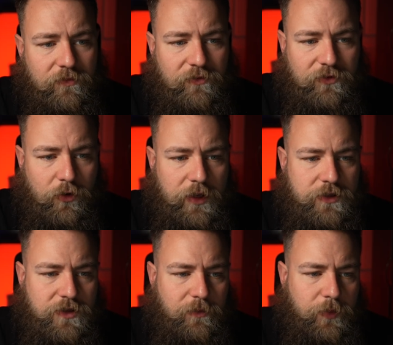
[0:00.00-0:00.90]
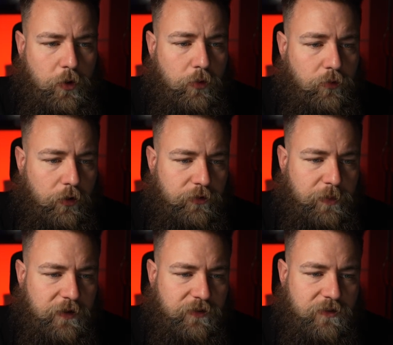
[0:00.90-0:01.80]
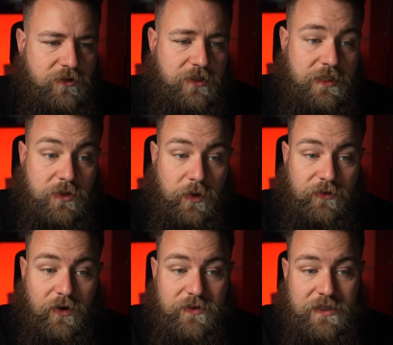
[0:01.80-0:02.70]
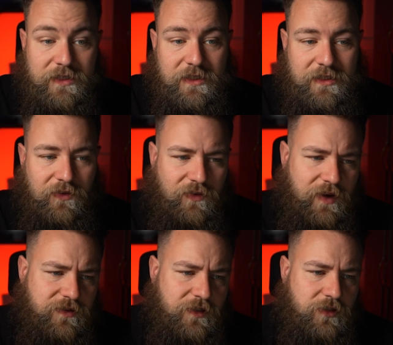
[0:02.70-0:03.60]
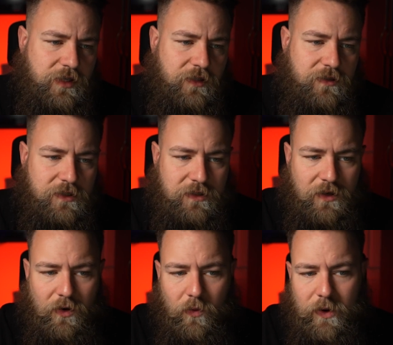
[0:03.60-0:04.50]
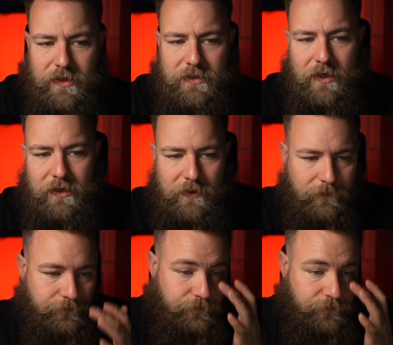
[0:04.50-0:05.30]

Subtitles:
full engine build, rods, pistons, G25 660, 1,000 injectors, external wastegate,